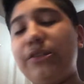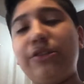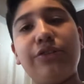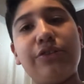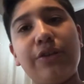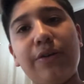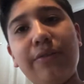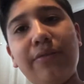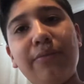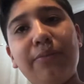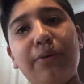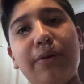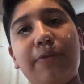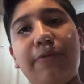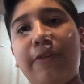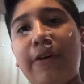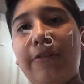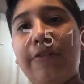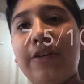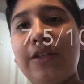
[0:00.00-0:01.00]

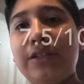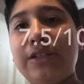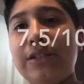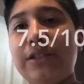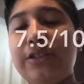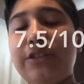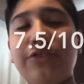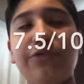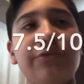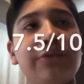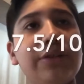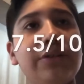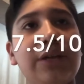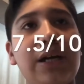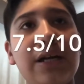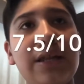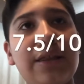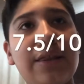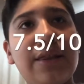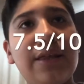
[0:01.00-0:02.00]
7.5 out of 10. This one,
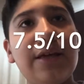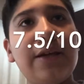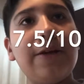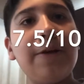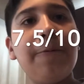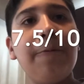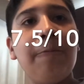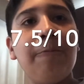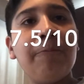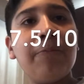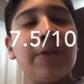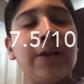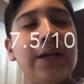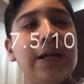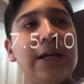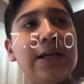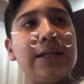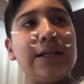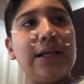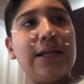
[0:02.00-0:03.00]
I think,
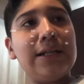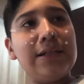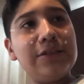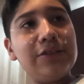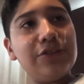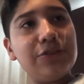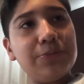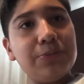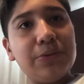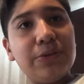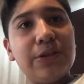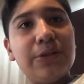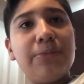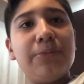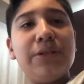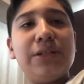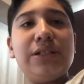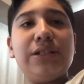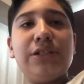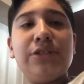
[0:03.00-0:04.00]
it kind of disappointed
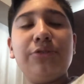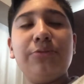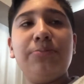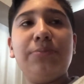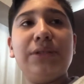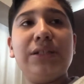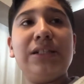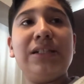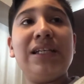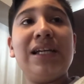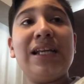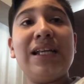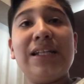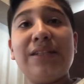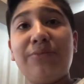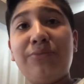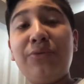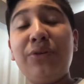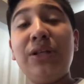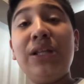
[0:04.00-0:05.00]
me too, but yet
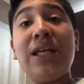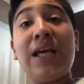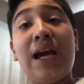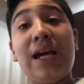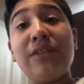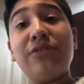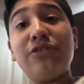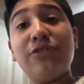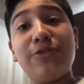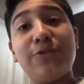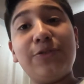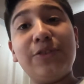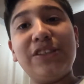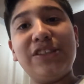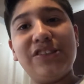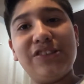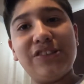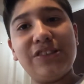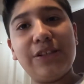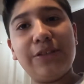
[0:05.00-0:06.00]
it really had those
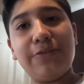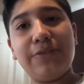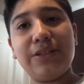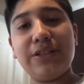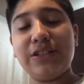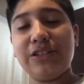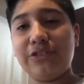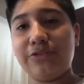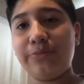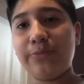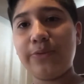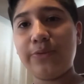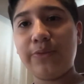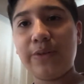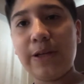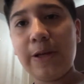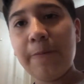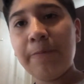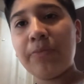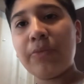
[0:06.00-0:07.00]
fun stuff in this
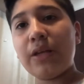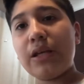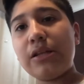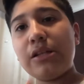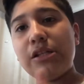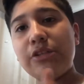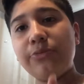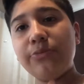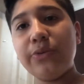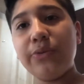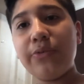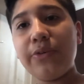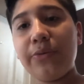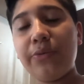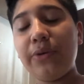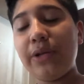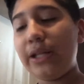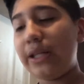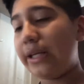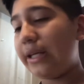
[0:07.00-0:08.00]
movie. This movie
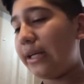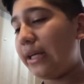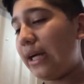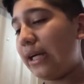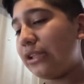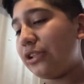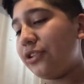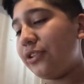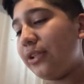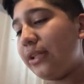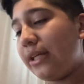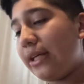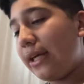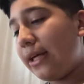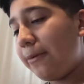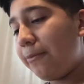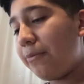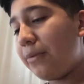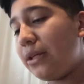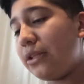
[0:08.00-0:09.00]
really actually
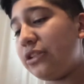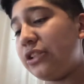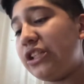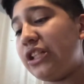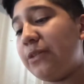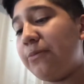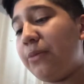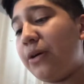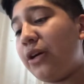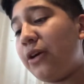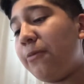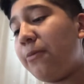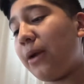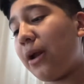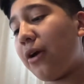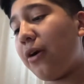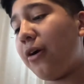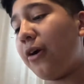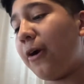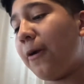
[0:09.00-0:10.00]
hit me to the bottom of my
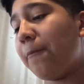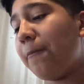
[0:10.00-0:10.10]
heart,